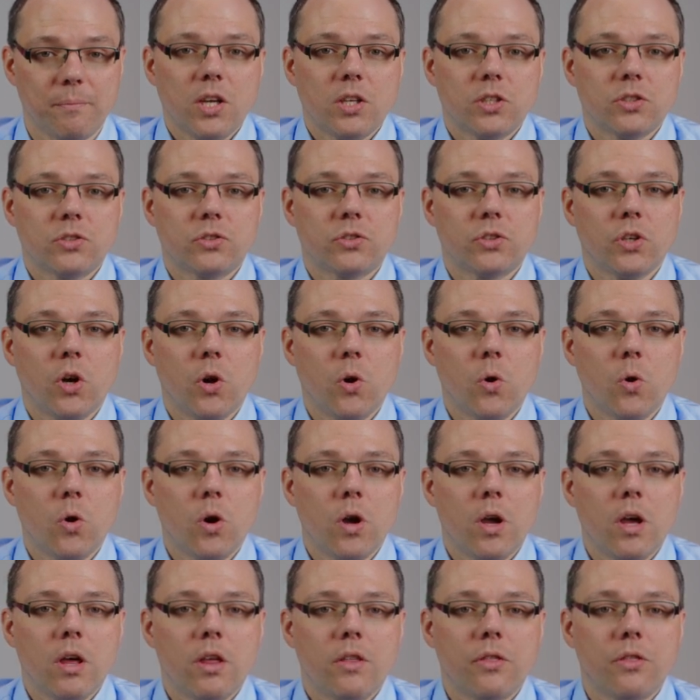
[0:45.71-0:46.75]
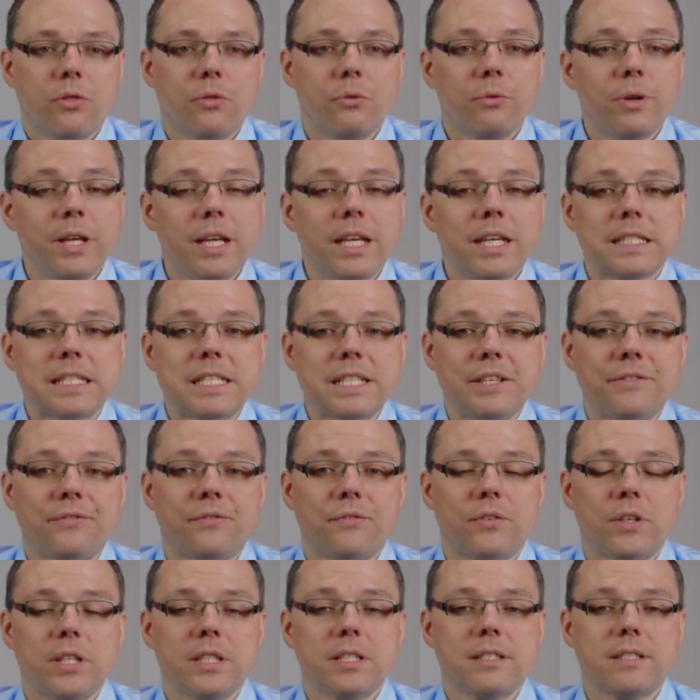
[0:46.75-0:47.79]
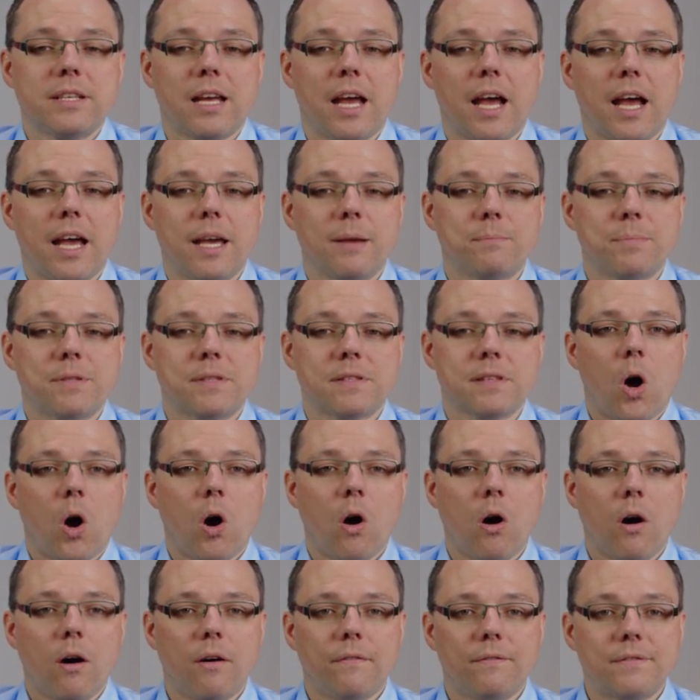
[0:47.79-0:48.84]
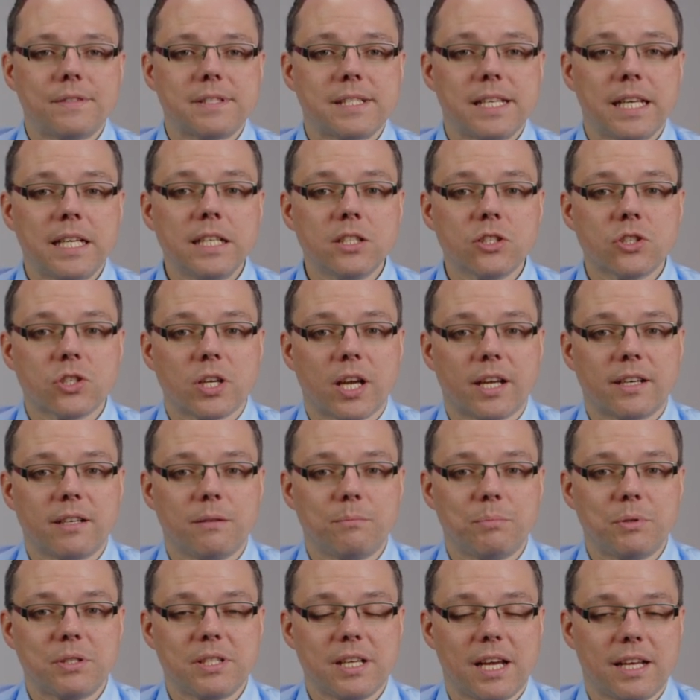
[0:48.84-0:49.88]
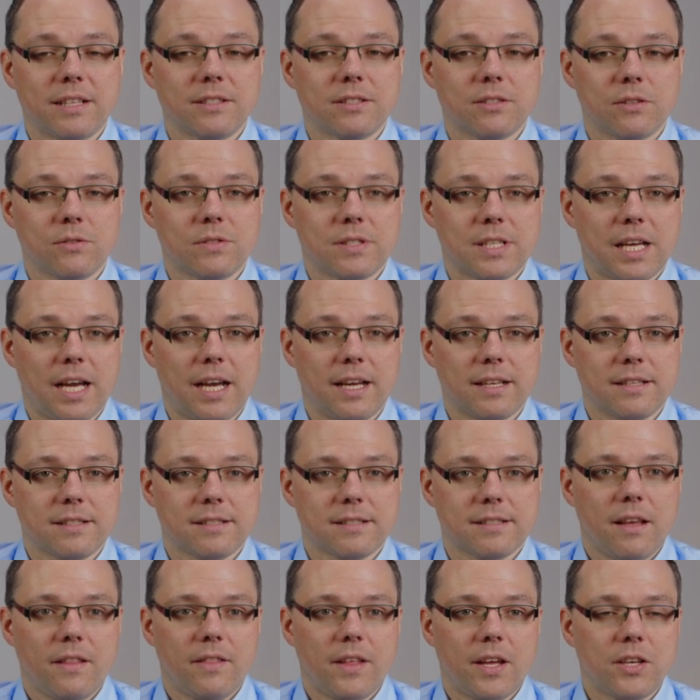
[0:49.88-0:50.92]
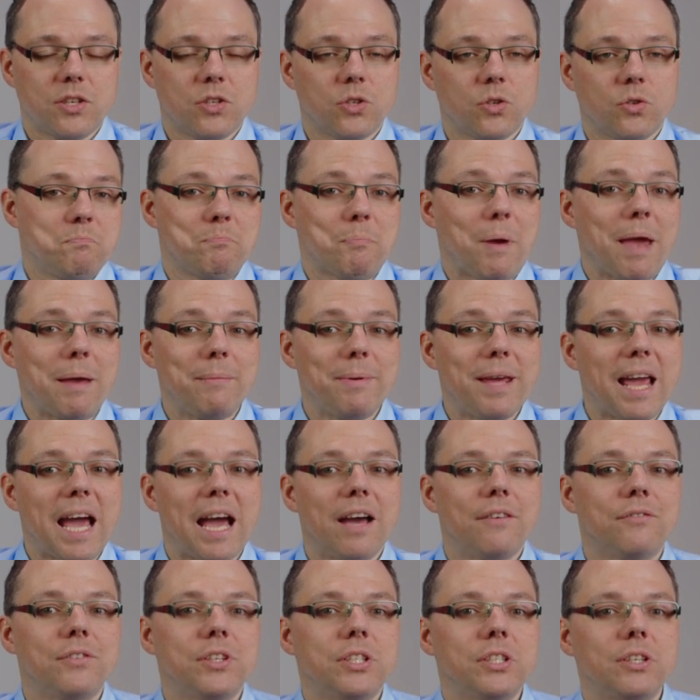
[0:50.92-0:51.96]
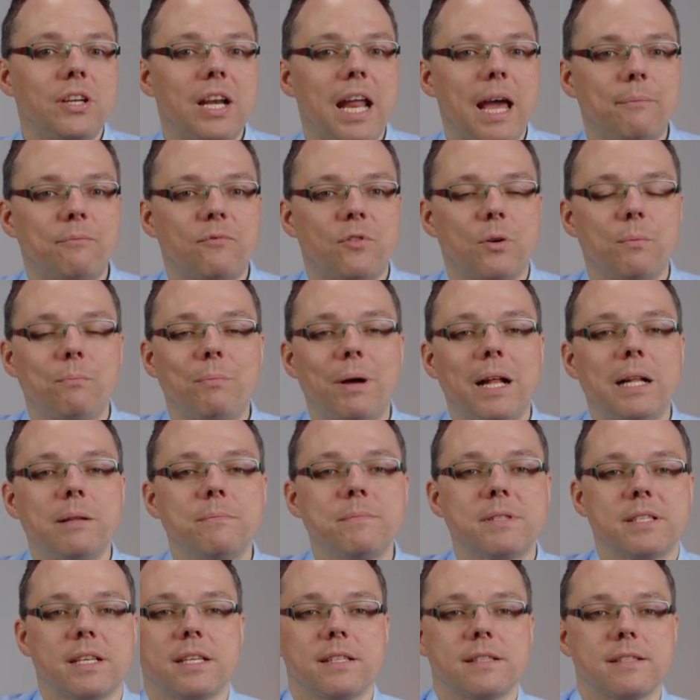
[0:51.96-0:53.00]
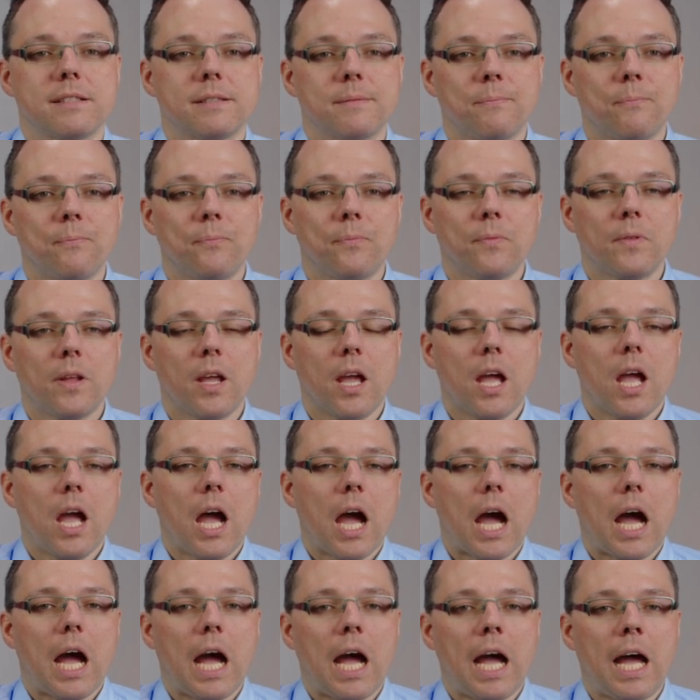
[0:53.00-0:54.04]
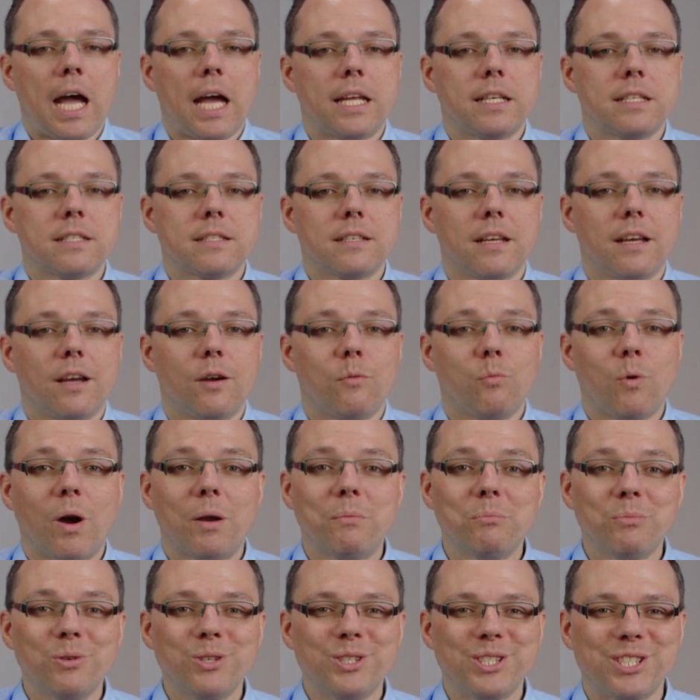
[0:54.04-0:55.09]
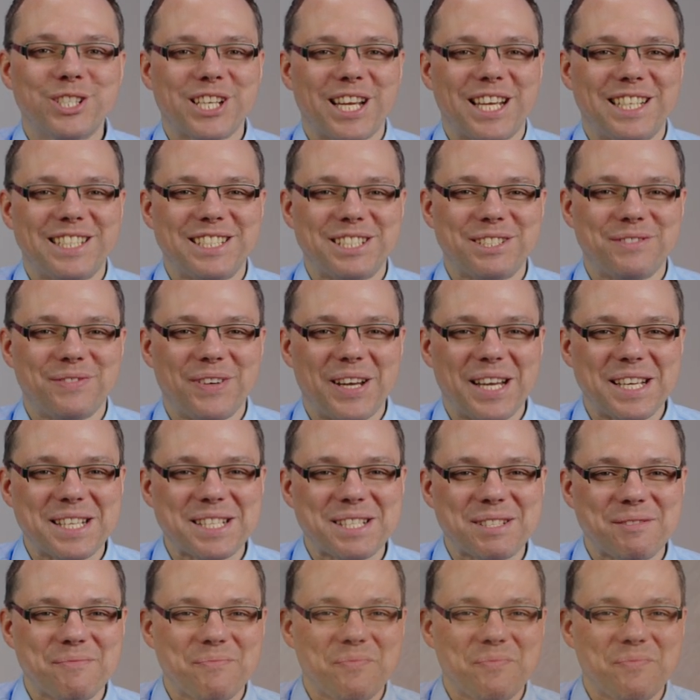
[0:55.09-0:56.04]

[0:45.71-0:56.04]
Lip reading: So 3 different types of single channel potentiostats that you maybe have in your lab from PalmSens, and one multi-channel device.